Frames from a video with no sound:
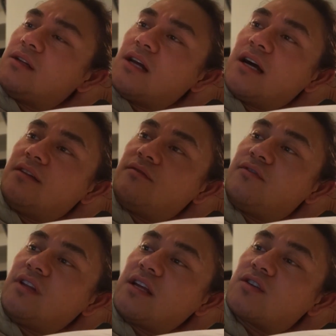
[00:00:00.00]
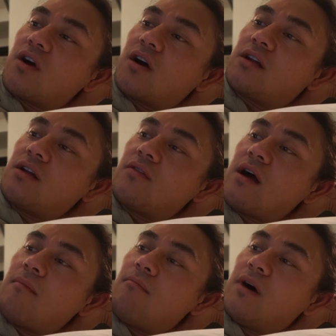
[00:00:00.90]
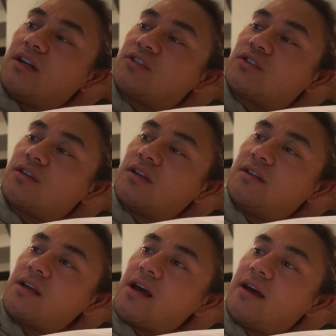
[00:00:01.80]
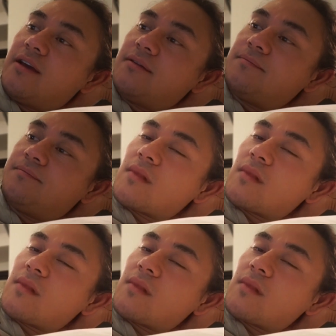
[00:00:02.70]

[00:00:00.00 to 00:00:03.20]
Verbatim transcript: Yeah, I didn't feel like talking that much today.